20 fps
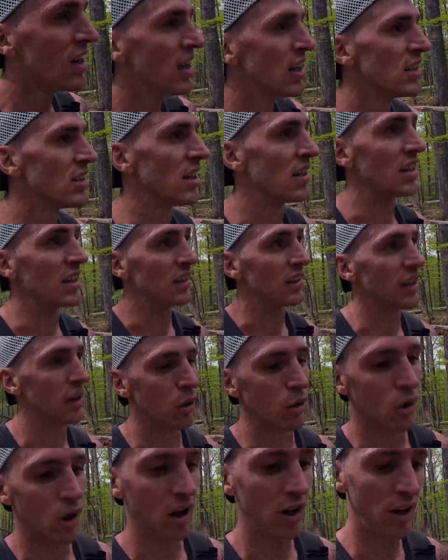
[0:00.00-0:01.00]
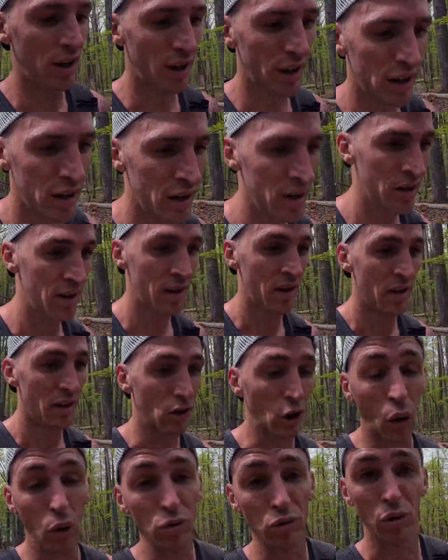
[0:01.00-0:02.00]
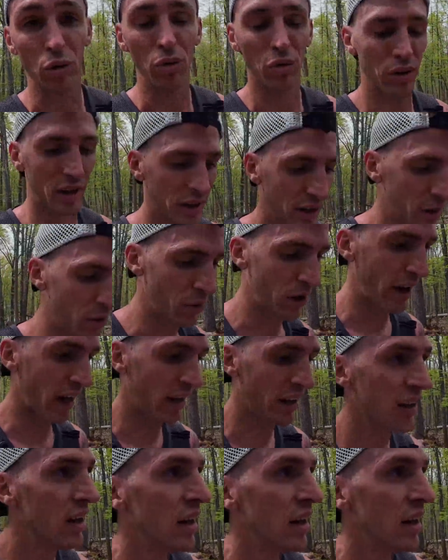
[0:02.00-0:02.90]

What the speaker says: It's a neat little cultural thing in a way